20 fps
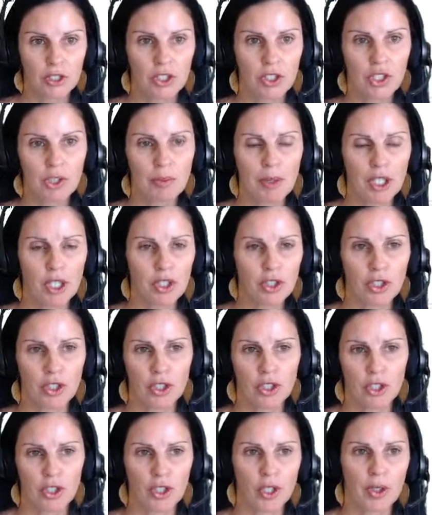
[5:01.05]
just make sure
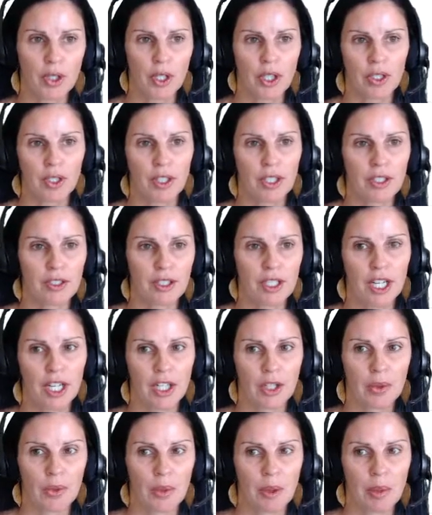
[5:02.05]
you're showing the
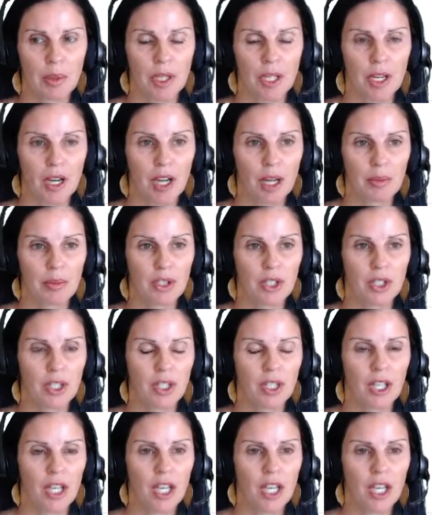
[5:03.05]
entire ribbon option.